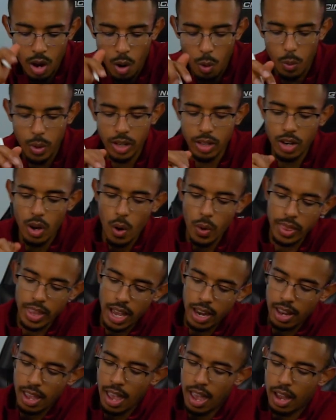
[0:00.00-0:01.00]
We know
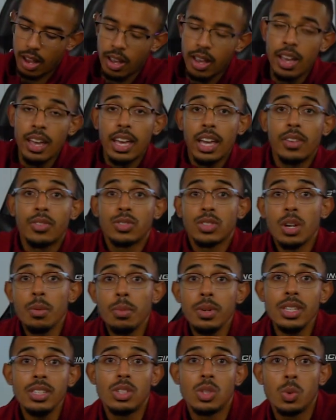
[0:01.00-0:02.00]
that, hey, if
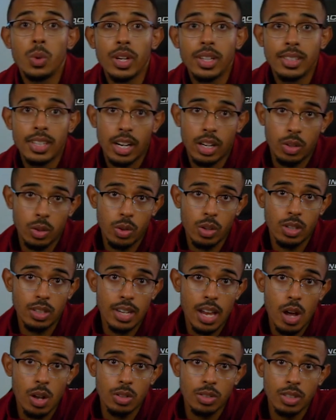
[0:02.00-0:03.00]
somebody's doing technical
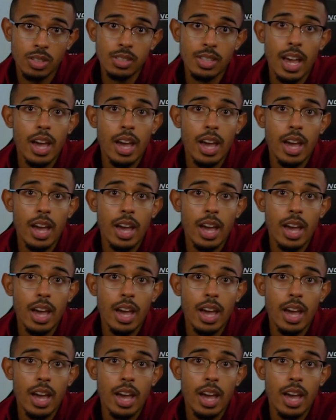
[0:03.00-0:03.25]
analysis